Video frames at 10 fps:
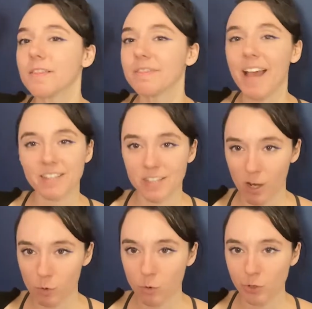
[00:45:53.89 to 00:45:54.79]
that's
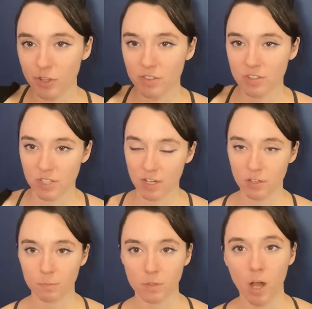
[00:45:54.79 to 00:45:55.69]
not cool in the
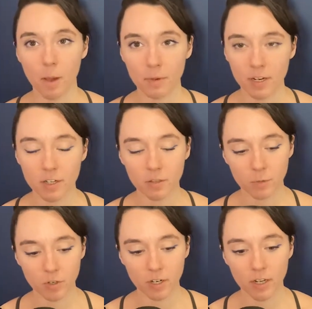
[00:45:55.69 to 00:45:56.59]
stand-up comedy
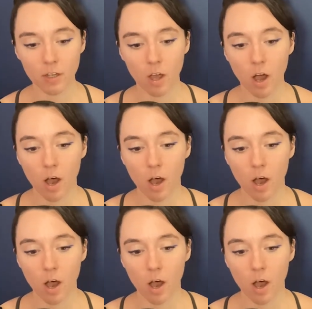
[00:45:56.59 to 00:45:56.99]
community.